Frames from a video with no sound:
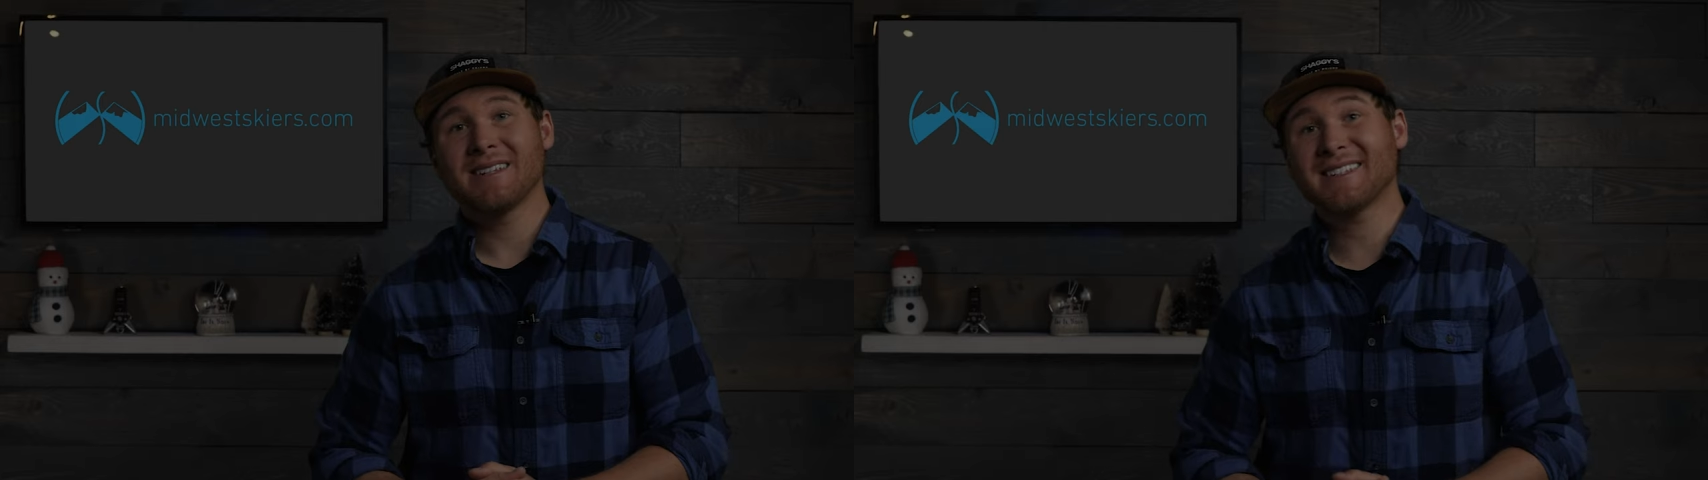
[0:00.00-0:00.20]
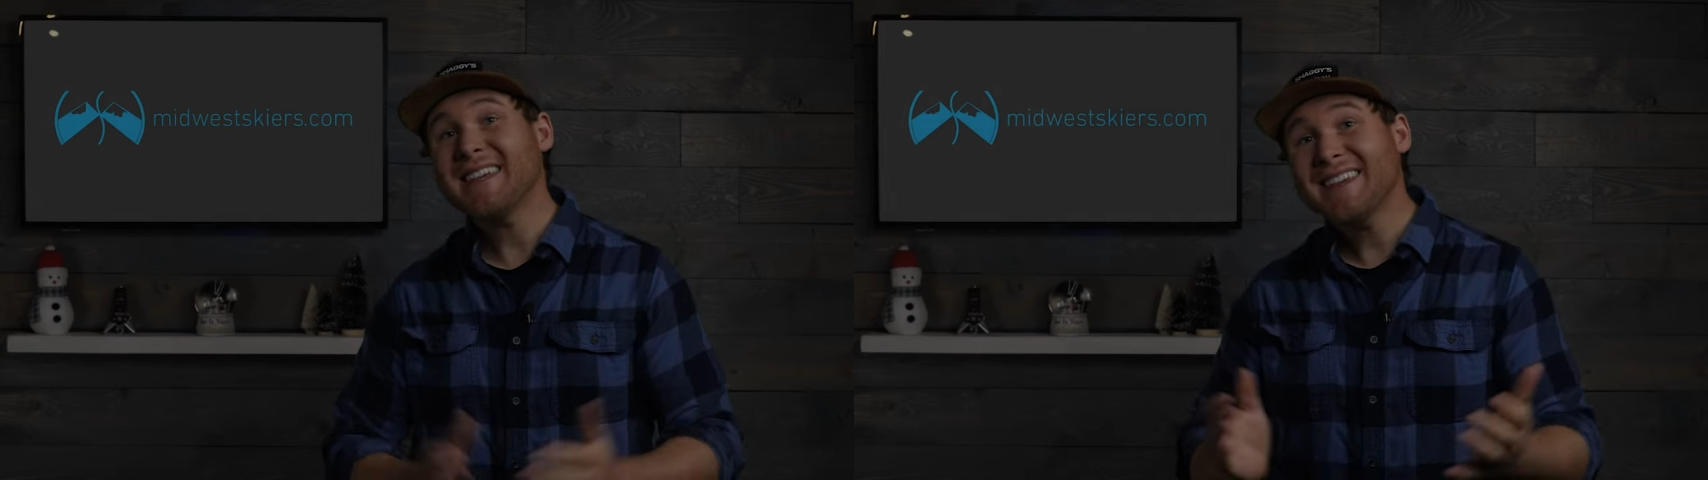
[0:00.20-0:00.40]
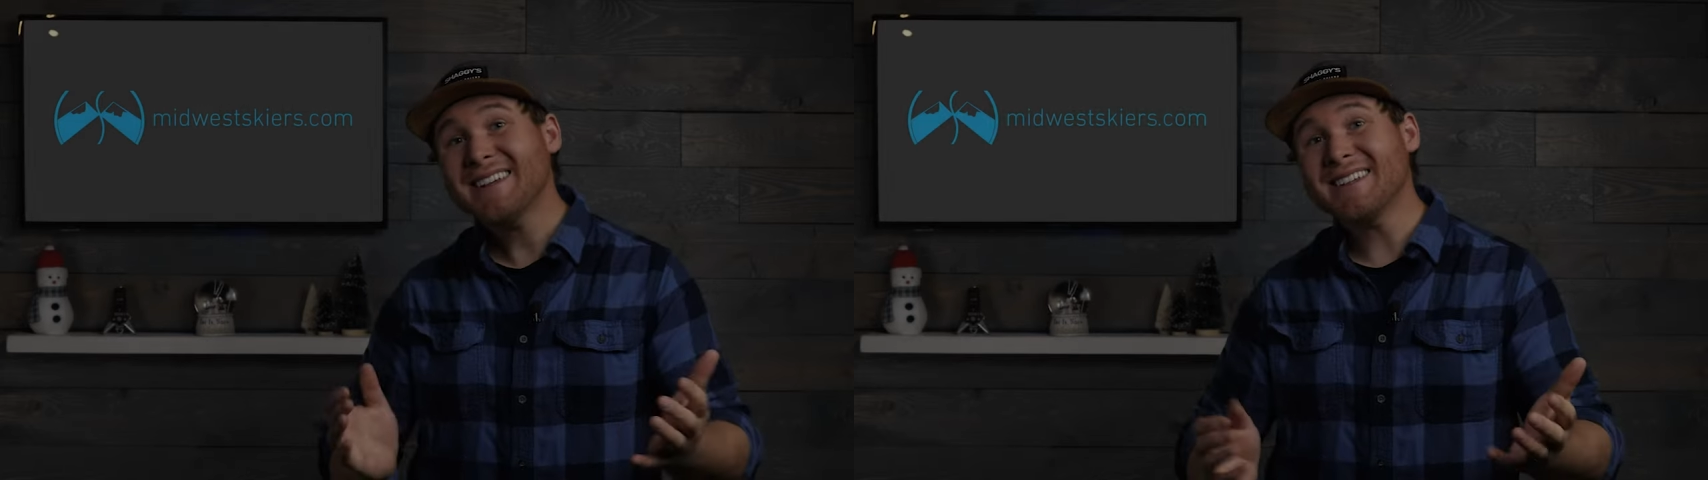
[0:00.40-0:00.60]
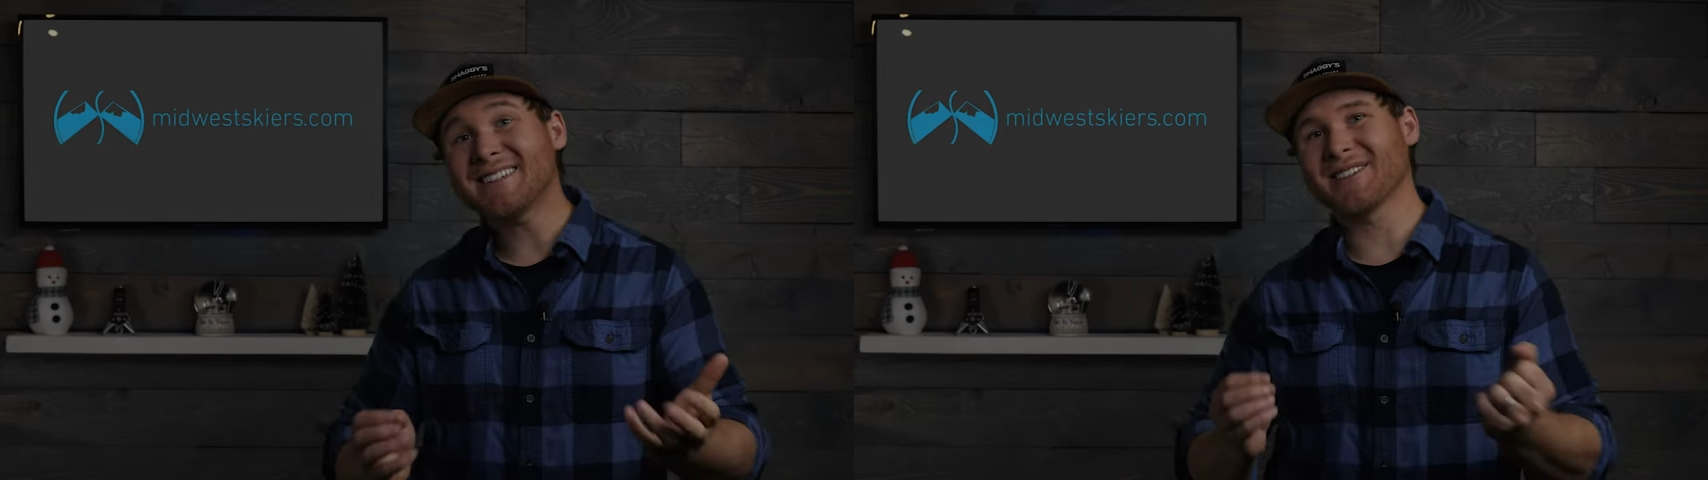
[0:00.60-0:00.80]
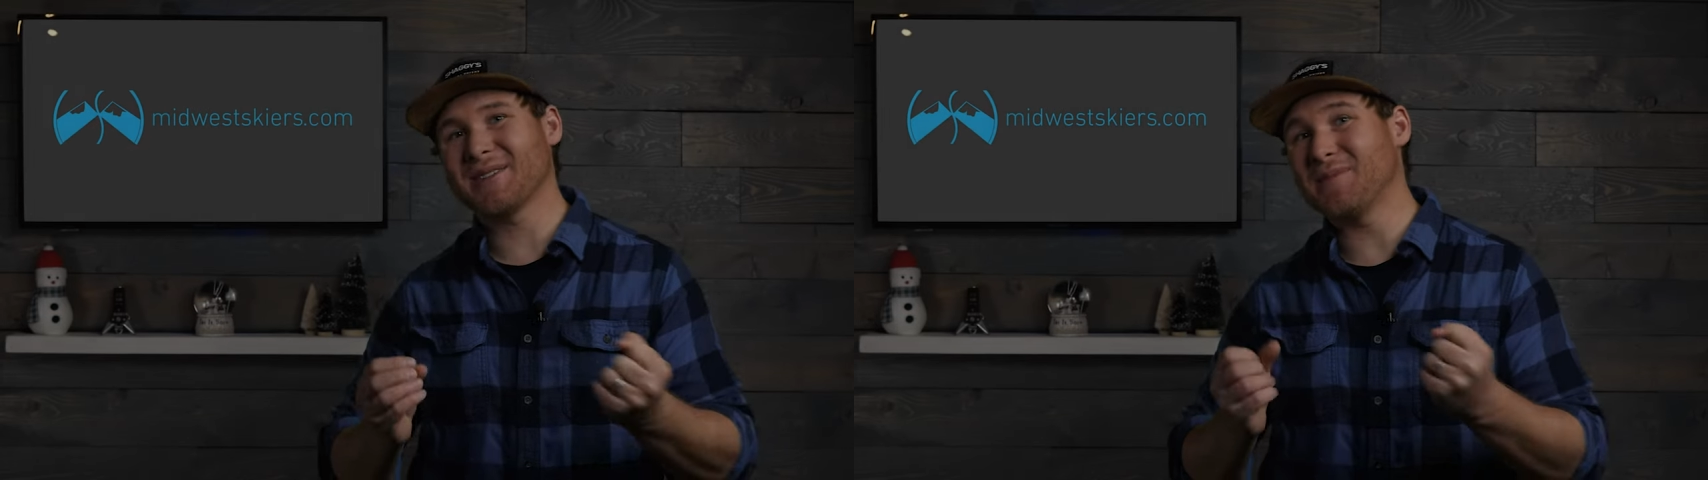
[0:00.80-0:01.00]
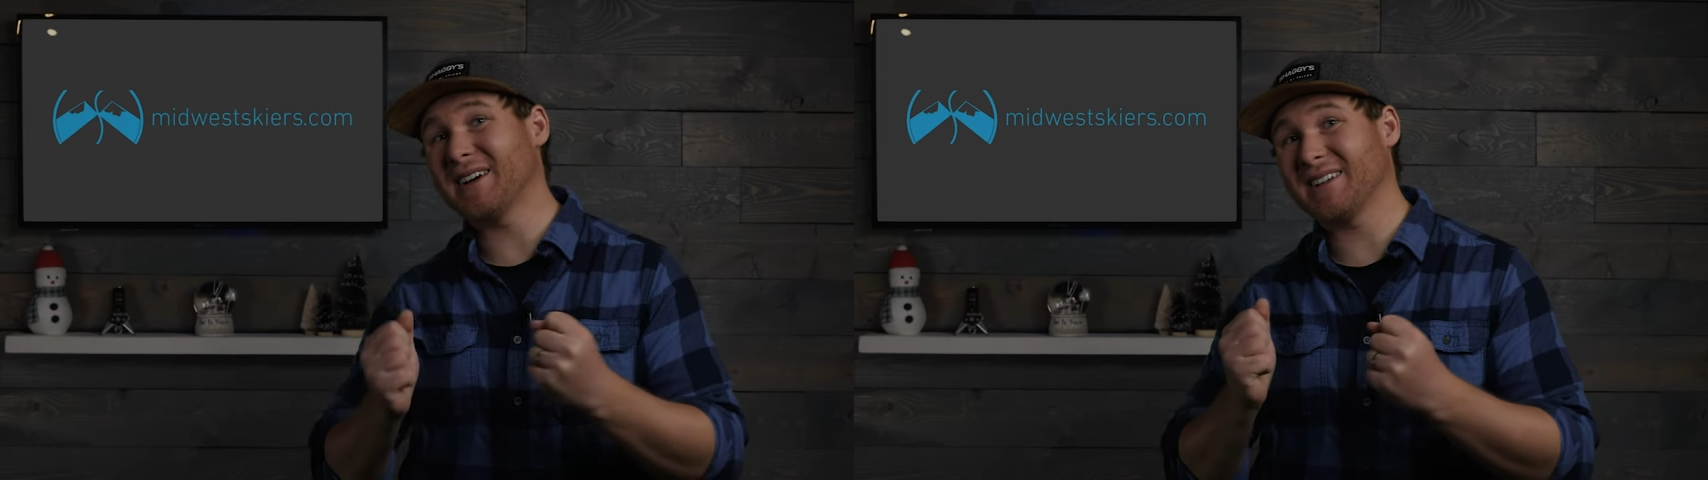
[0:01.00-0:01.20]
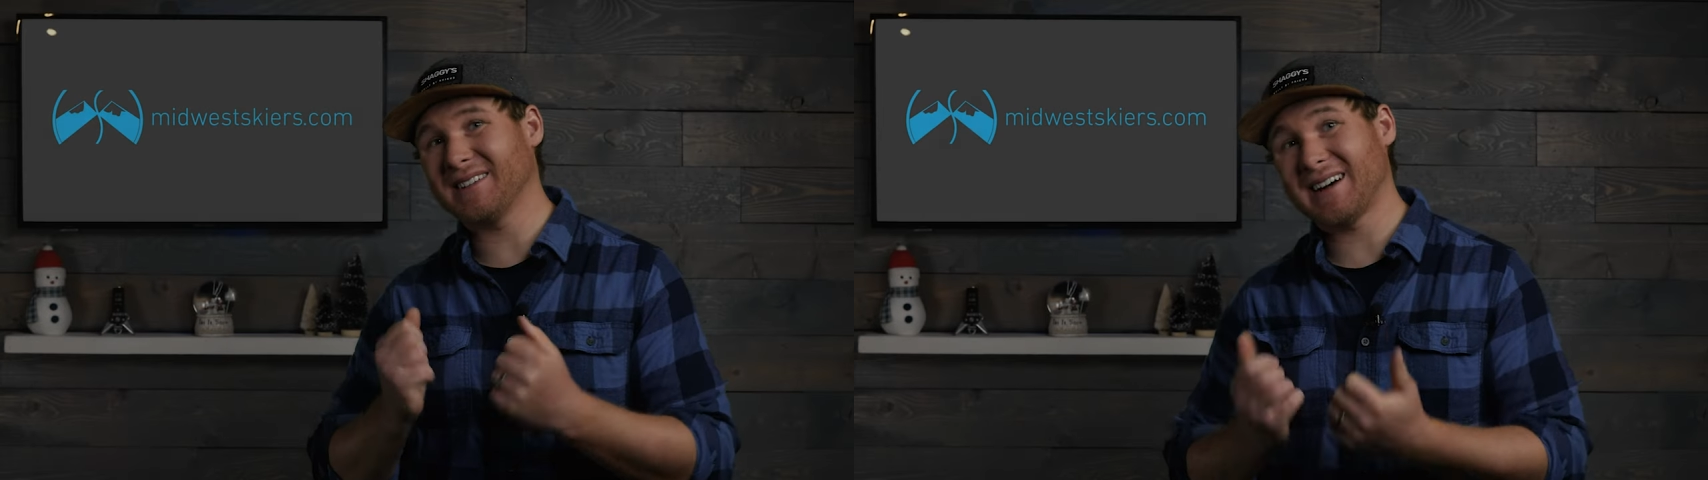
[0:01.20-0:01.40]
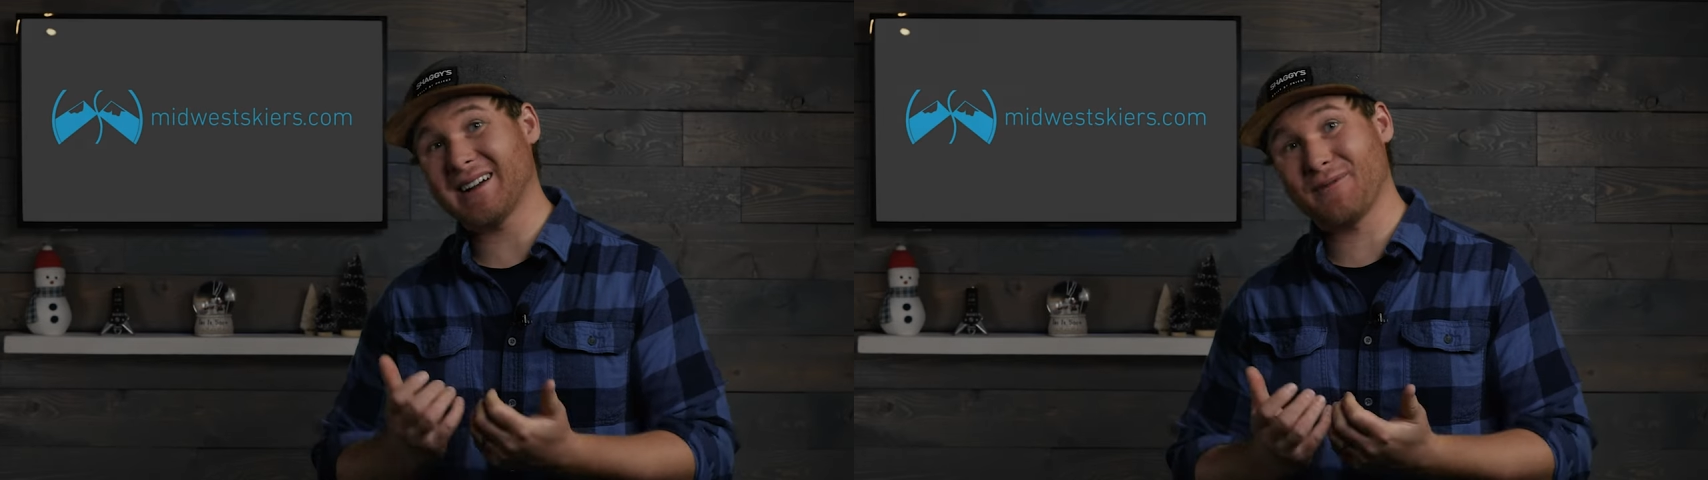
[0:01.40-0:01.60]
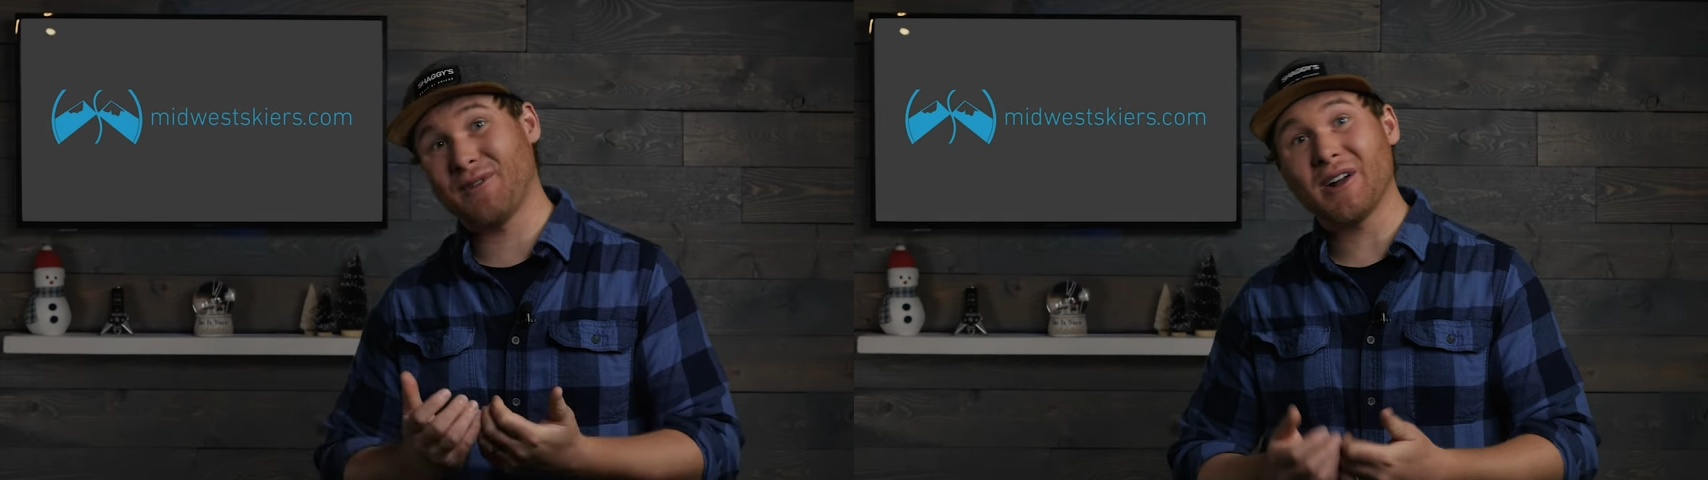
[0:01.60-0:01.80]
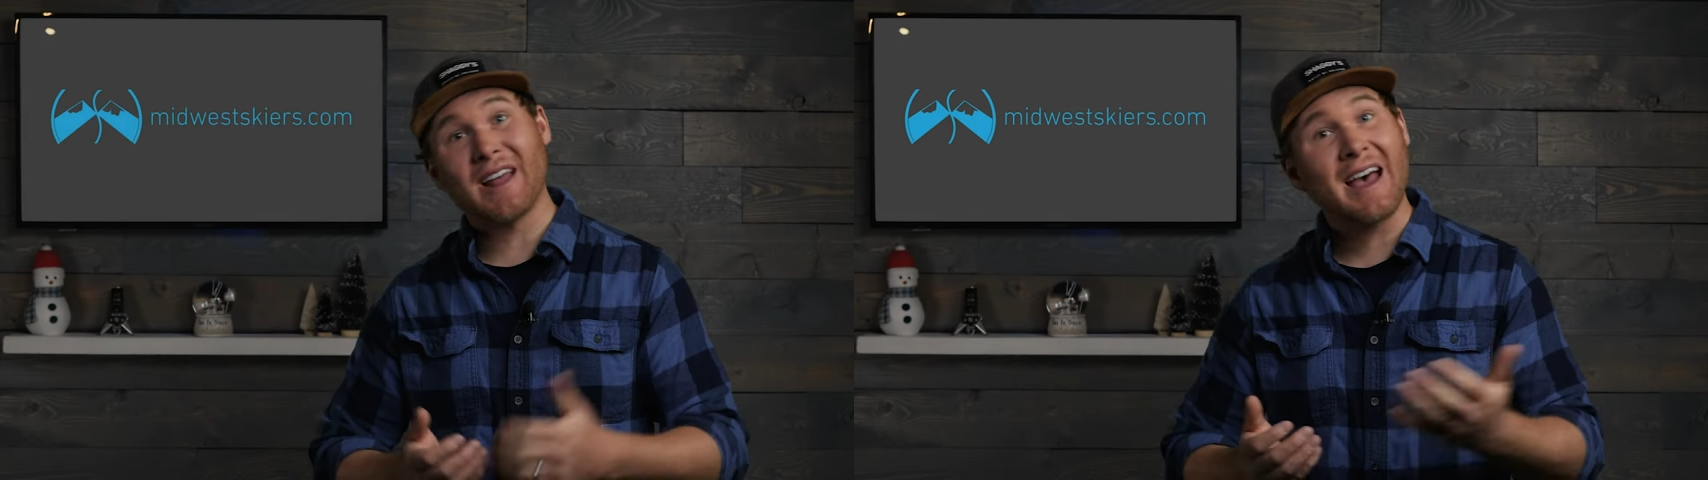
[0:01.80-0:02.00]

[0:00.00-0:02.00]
Skiing in Easter can be a lot of fun.